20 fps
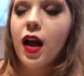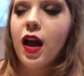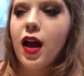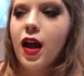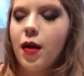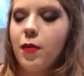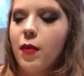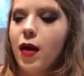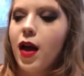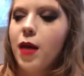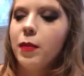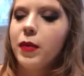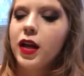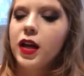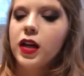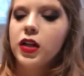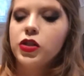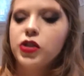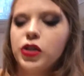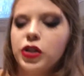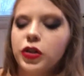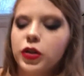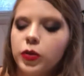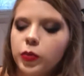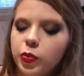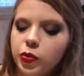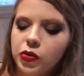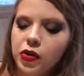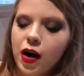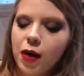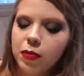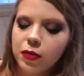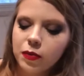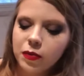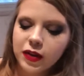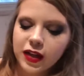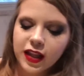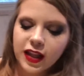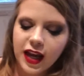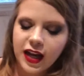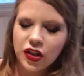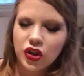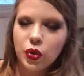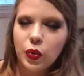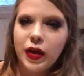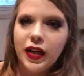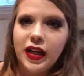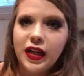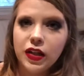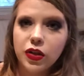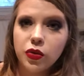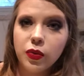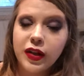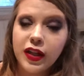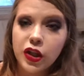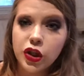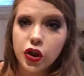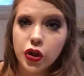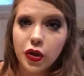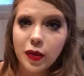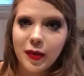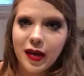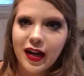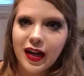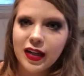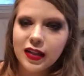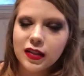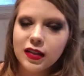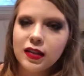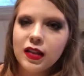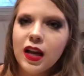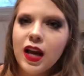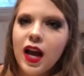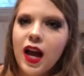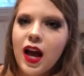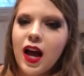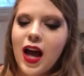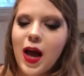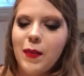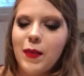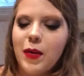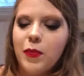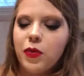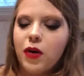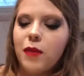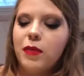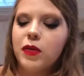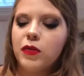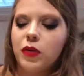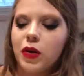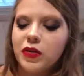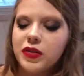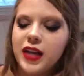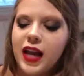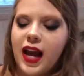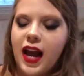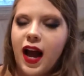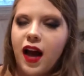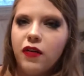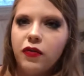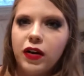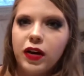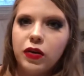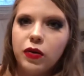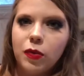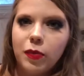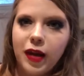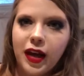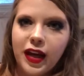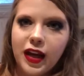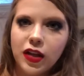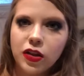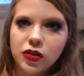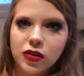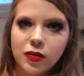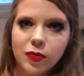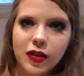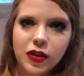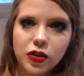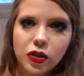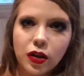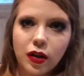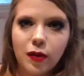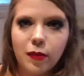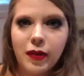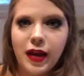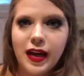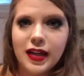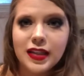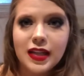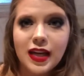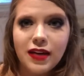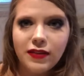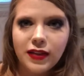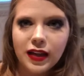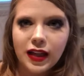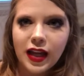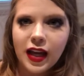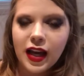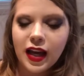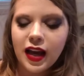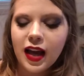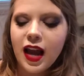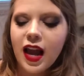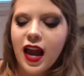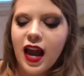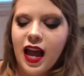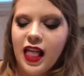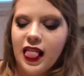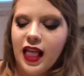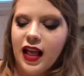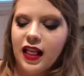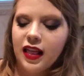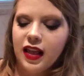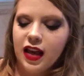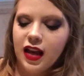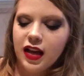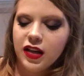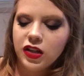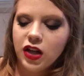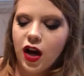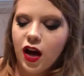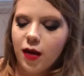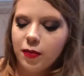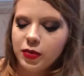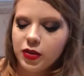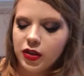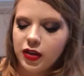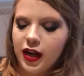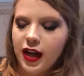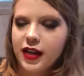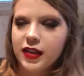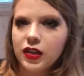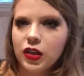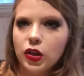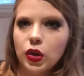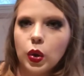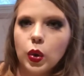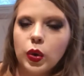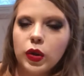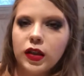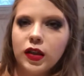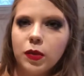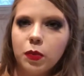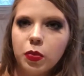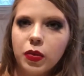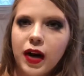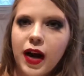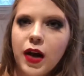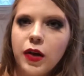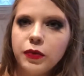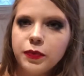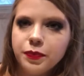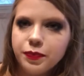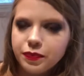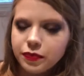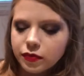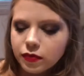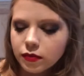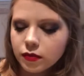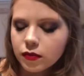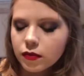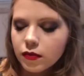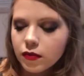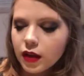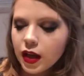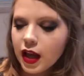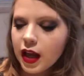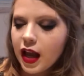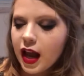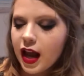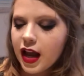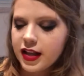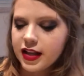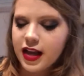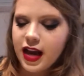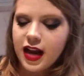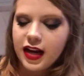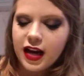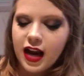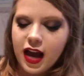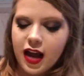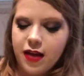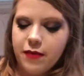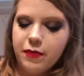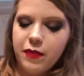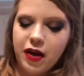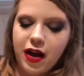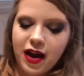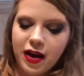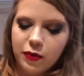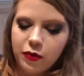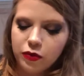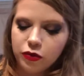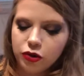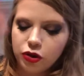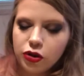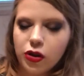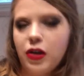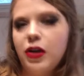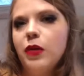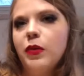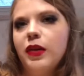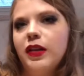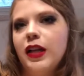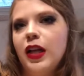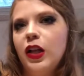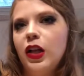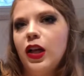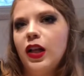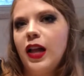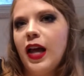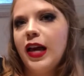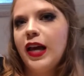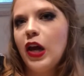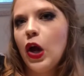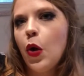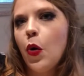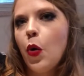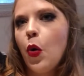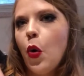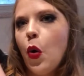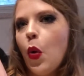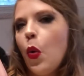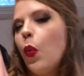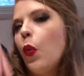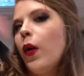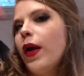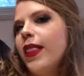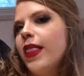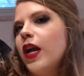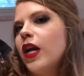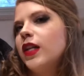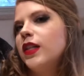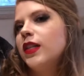I'm gonna do probably like 20 to 22 minutes, and probably rotate halfway through baking just to make sure they're baked evenly and that the tops are nice and golden and brown. And then I will show you what they look like when they're